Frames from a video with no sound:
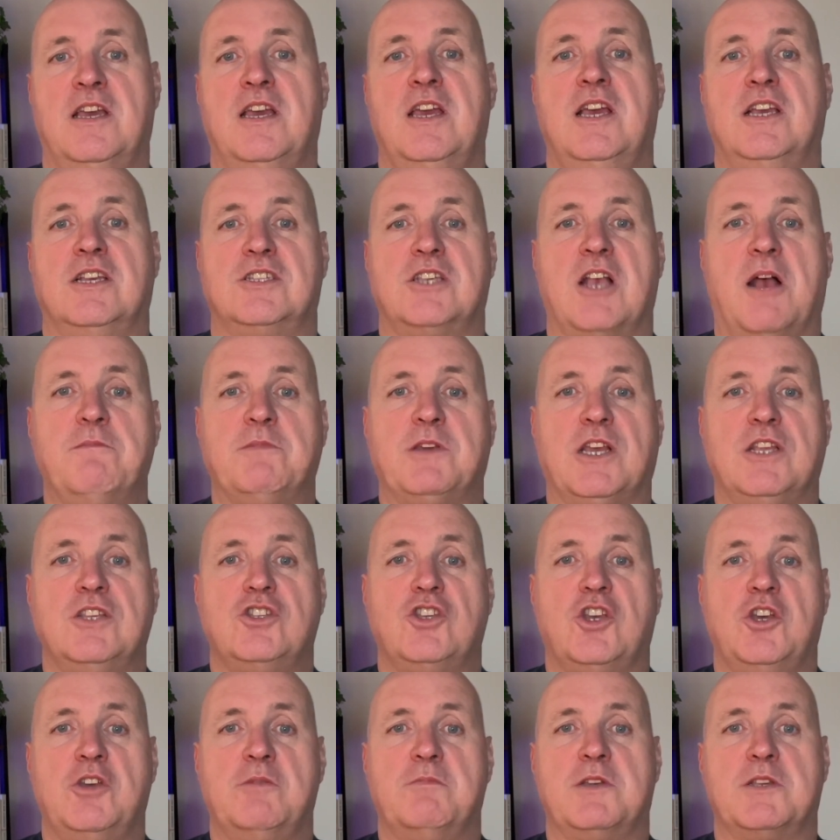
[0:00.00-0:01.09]
Some
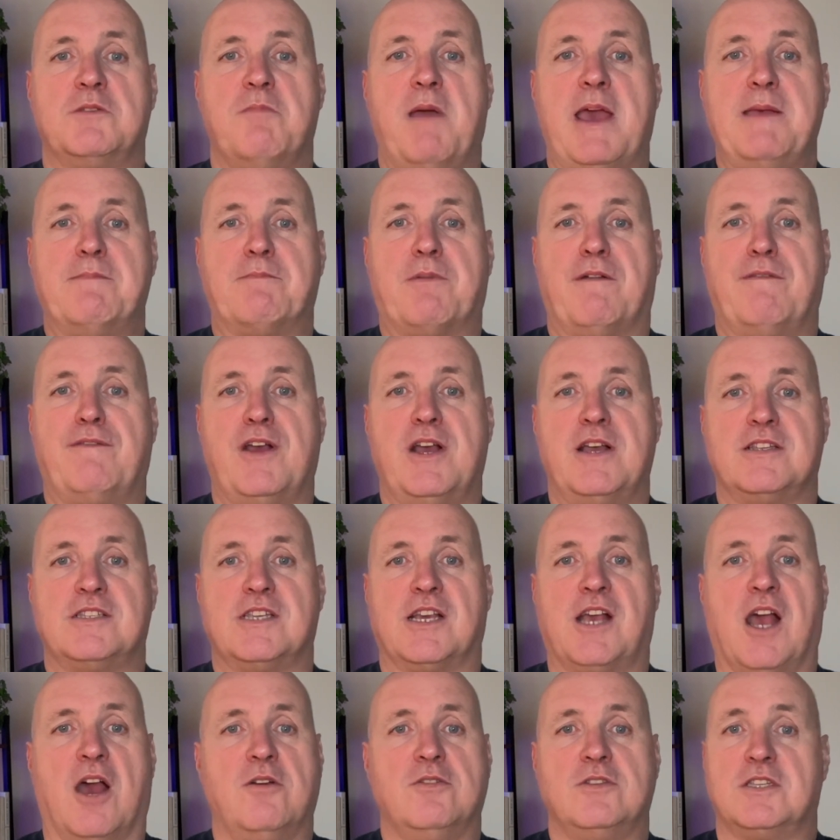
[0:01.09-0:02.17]
consumers may prefer to
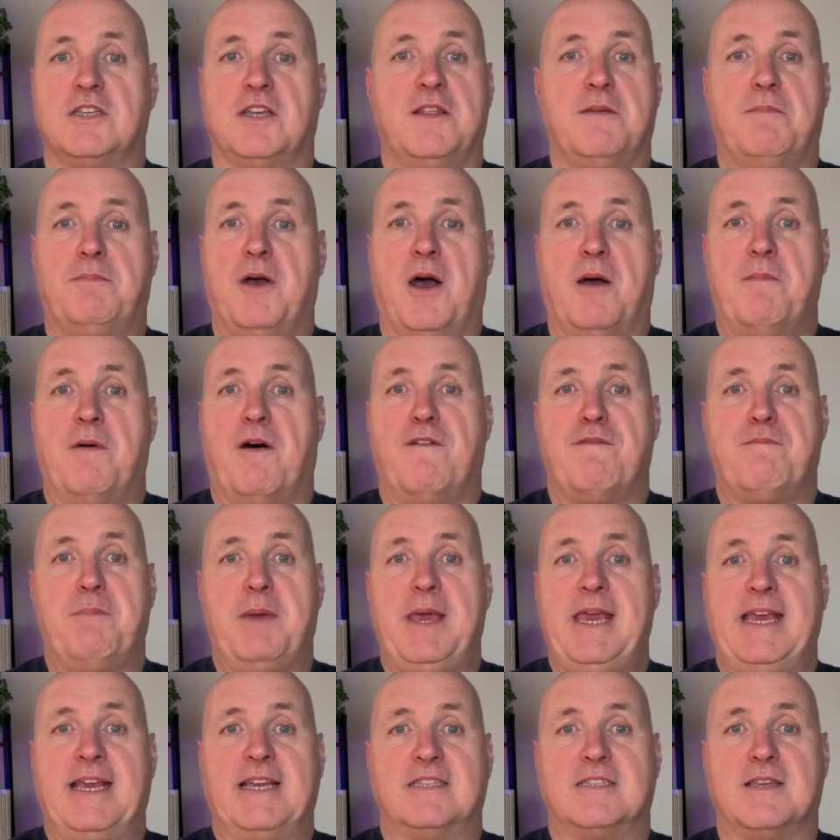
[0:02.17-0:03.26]
go to the pub
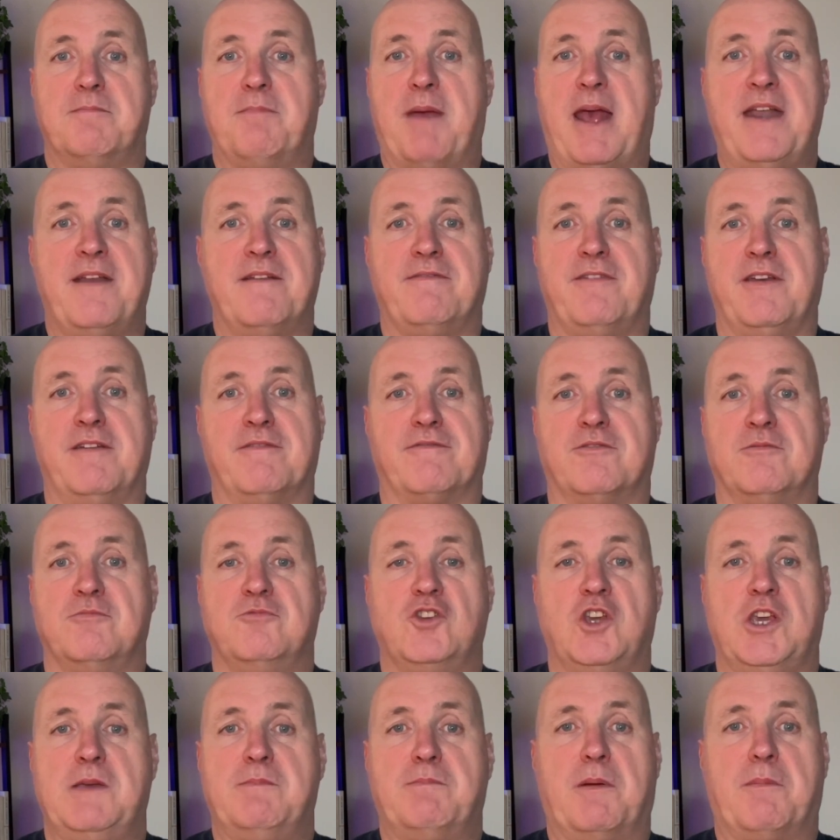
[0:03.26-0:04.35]
off-peak to benefit from
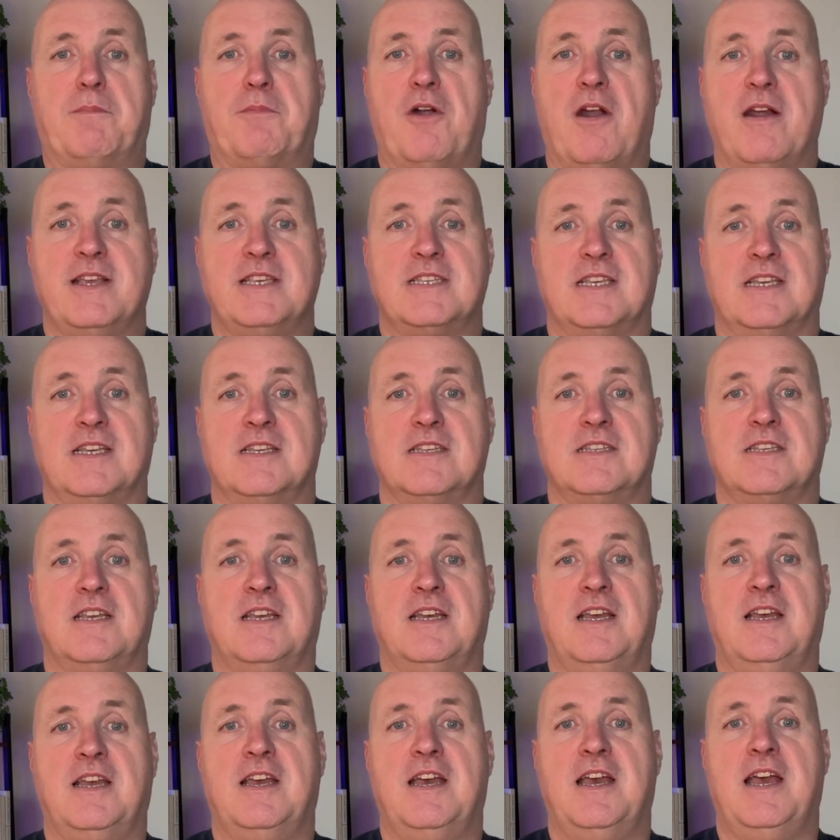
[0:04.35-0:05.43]
cheaper prices.
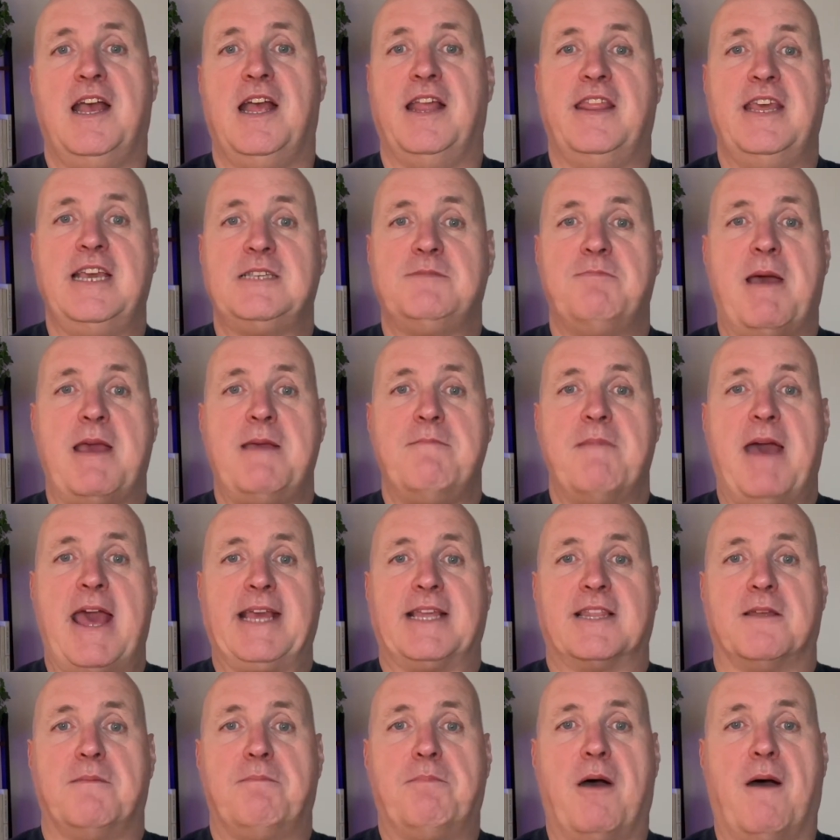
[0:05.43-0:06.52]
This may
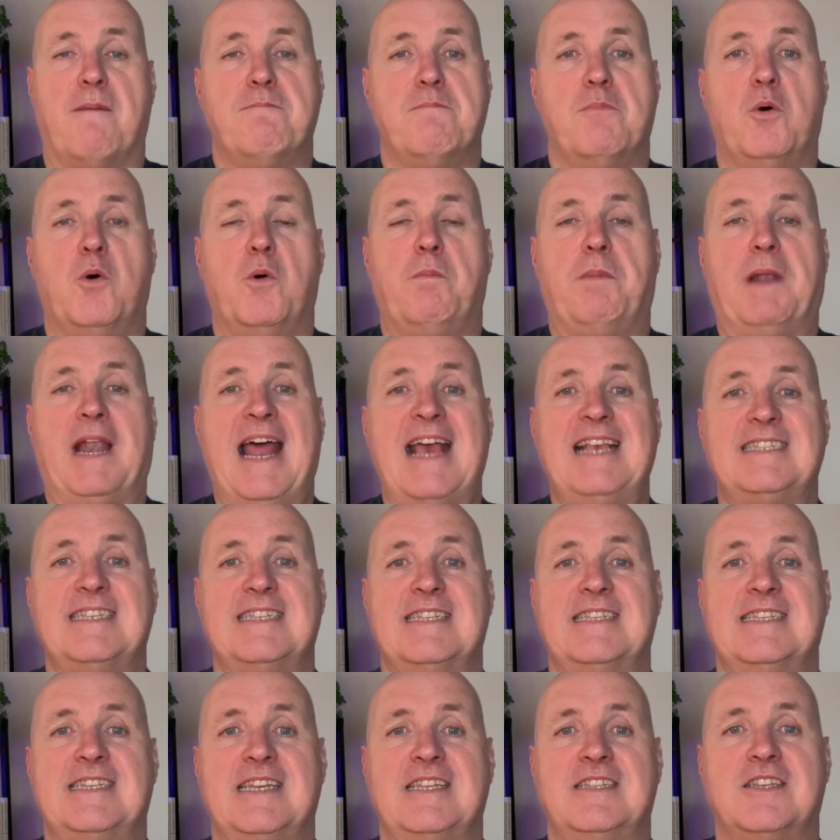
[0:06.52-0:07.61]
make the pub more
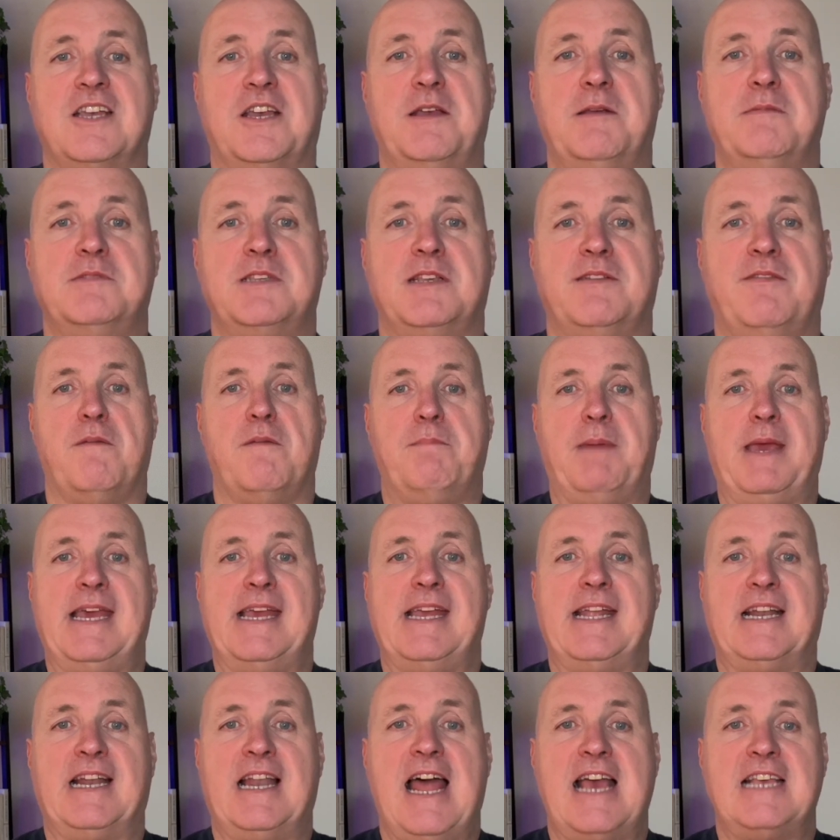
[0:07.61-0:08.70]
pleasant in terms of
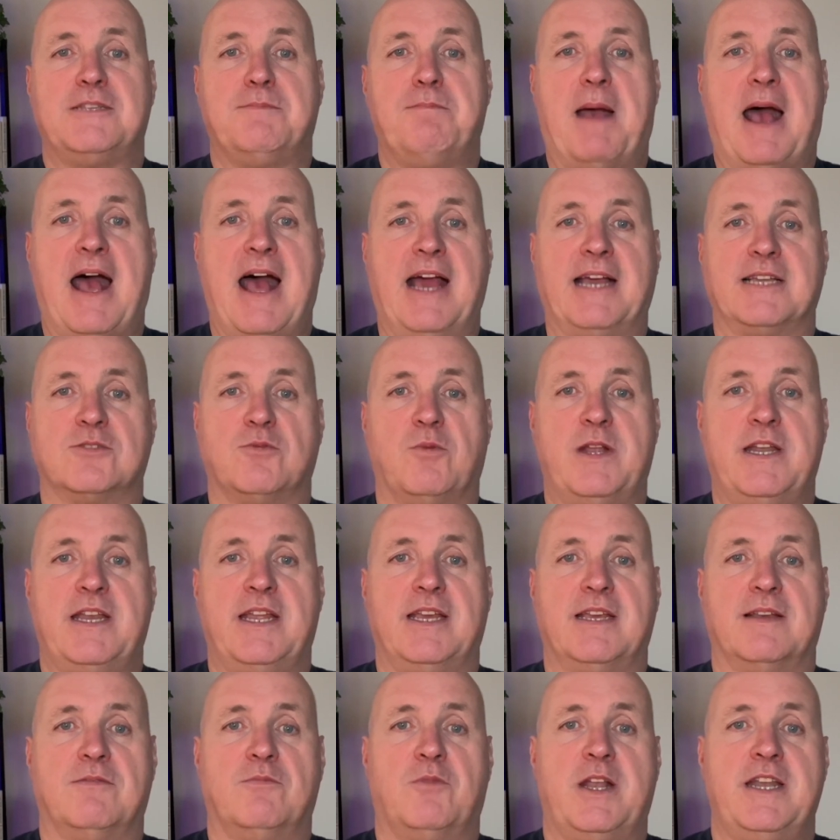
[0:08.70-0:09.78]
being less packed
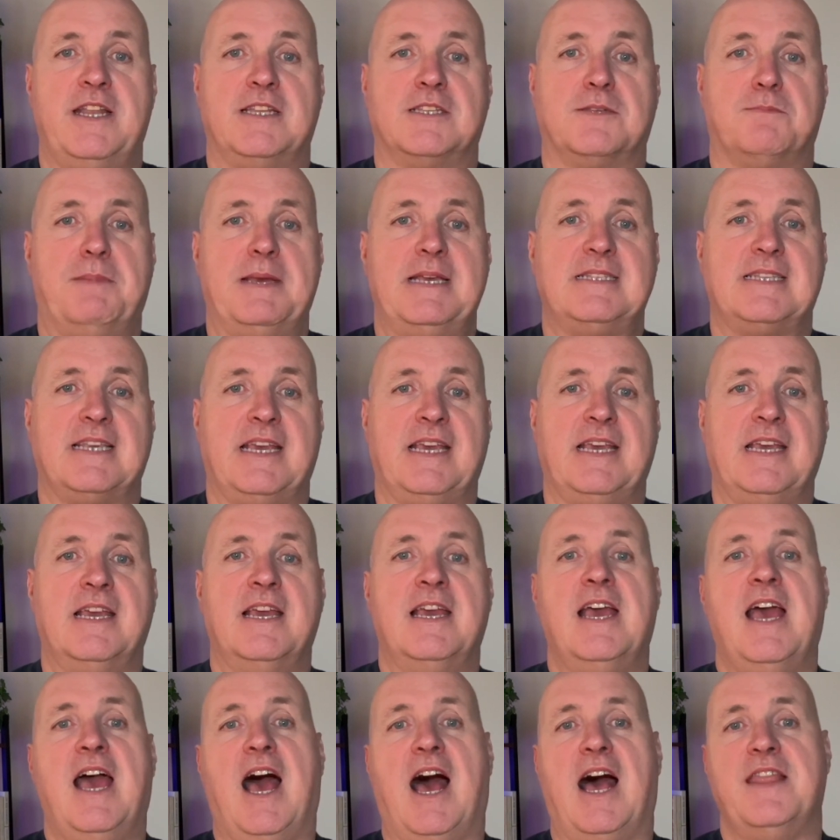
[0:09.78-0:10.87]
when it's busy
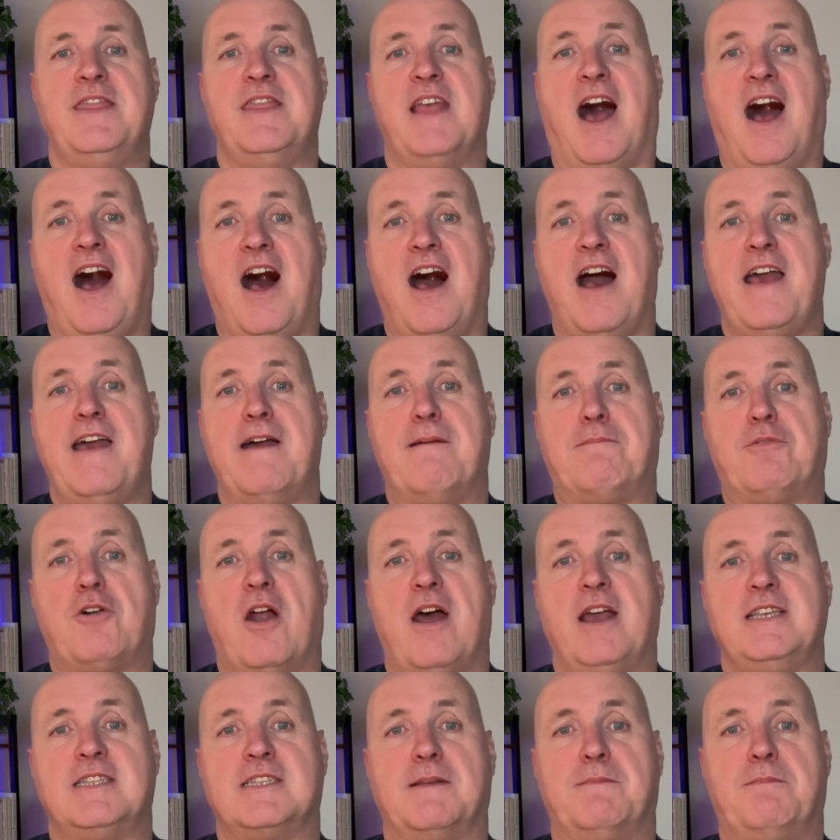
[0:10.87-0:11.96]
and the higher
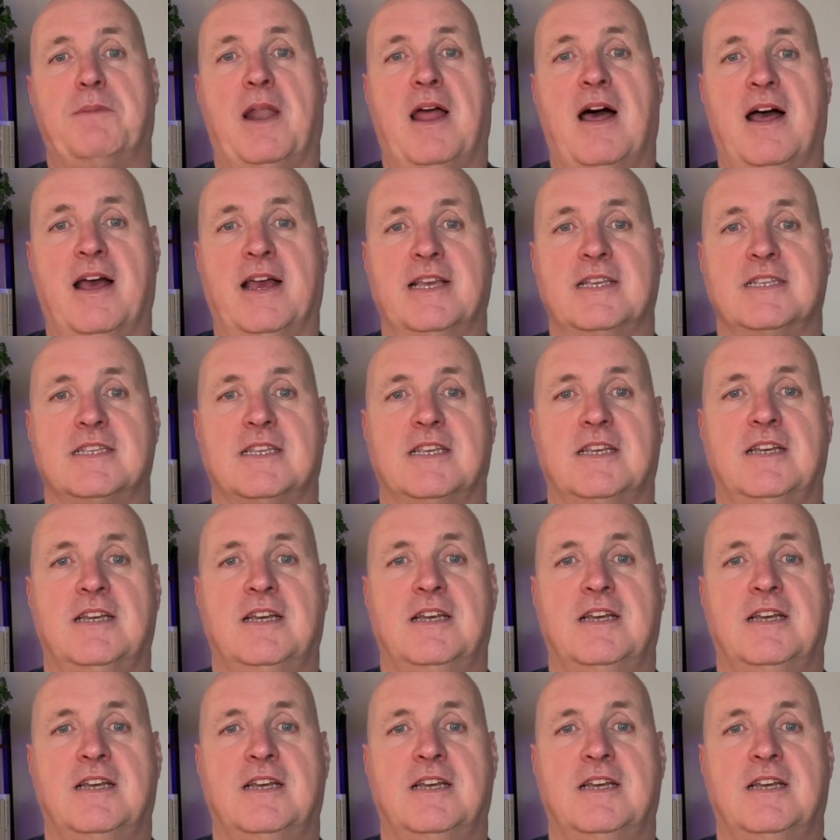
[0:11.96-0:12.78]
price applies.